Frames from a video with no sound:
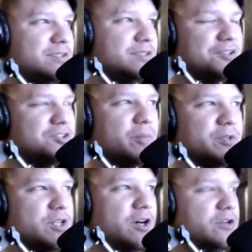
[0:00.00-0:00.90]
so
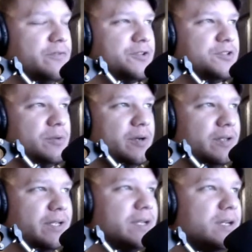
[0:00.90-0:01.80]
much controversy around
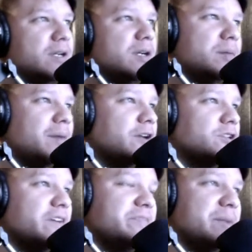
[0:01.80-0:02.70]
it. Like
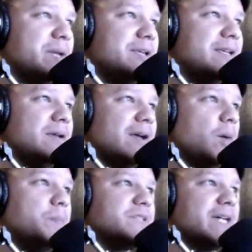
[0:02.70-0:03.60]
Microsoft maybe
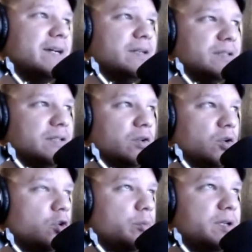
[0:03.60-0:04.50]
helps that a
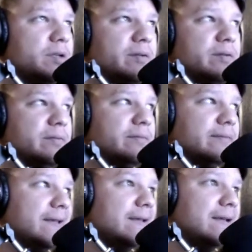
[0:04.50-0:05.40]
little bit
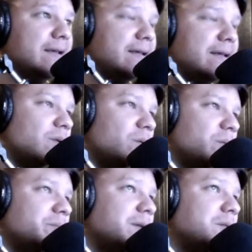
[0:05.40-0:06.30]
and you know,
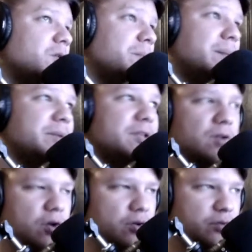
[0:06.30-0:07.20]
and maybe in
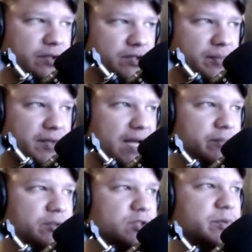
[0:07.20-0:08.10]
the long run something
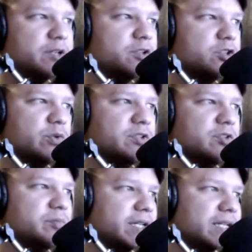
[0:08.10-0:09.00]
happens, but in the short
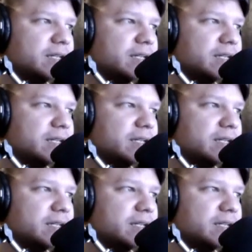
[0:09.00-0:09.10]
term, like